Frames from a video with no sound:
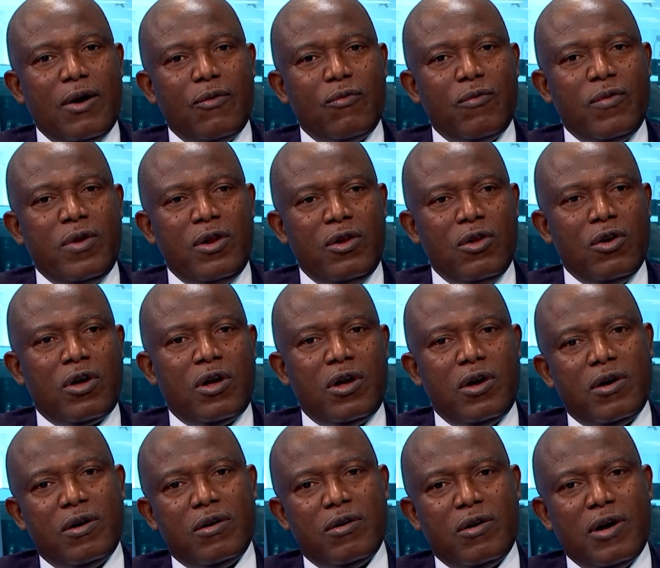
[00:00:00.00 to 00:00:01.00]
We look
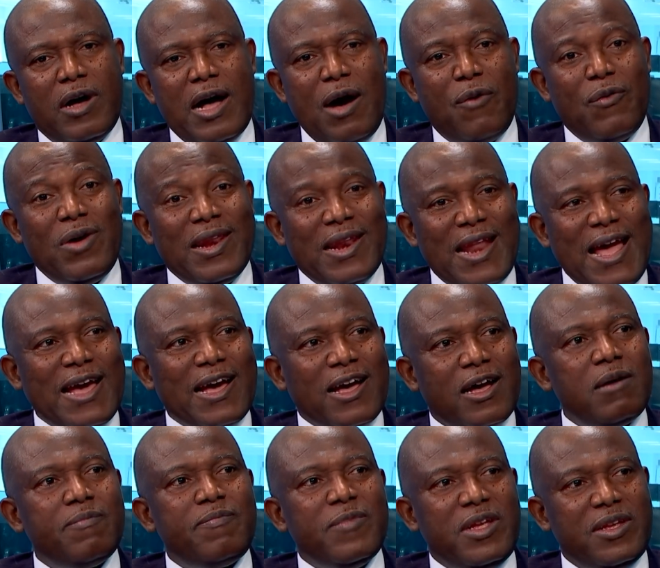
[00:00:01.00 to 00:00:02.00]
and we like
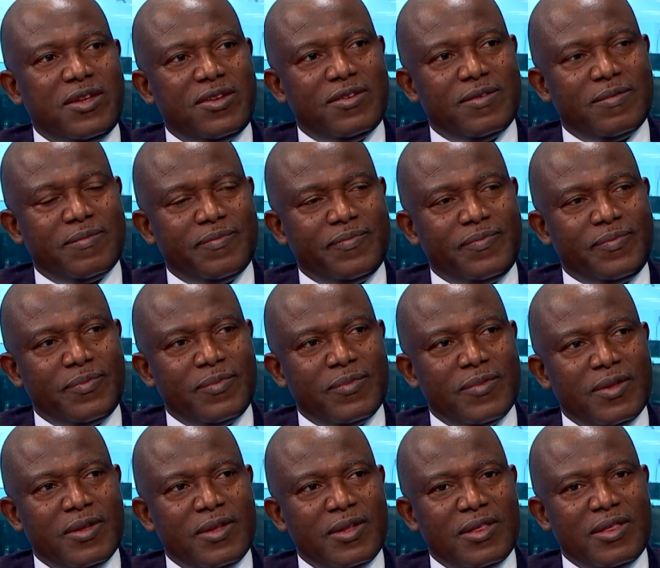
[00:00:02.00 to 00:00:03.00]
companies
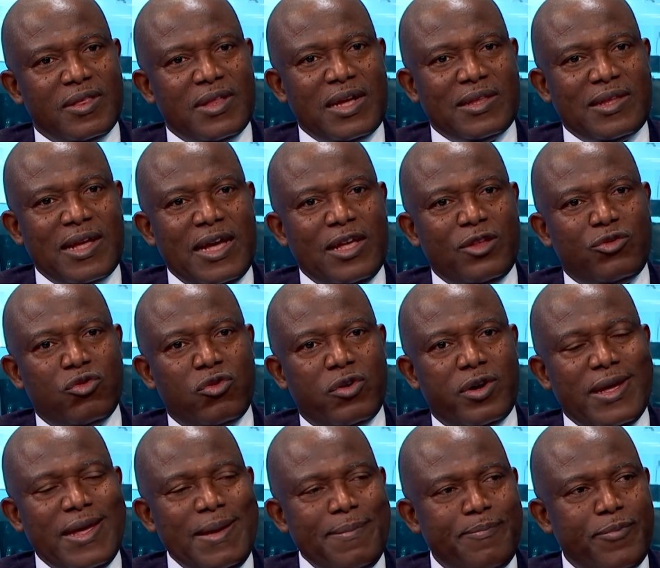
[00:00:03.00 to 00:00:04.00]
that are into
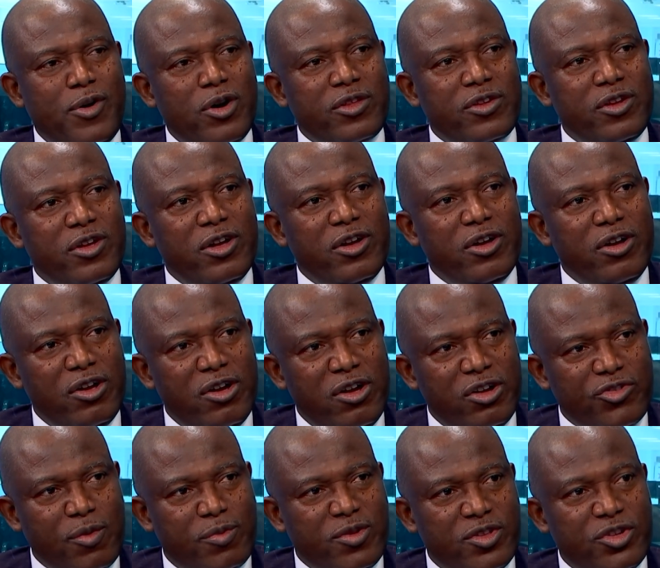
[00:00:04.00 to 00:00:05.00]
import
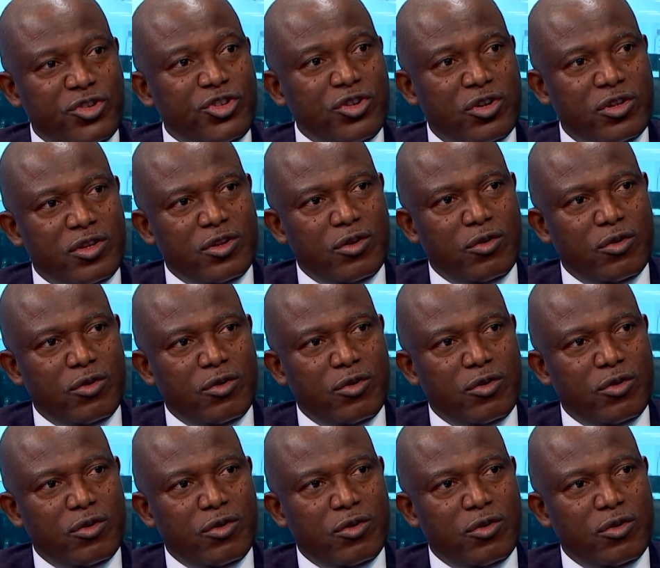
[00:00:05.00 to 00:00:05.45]
substitution,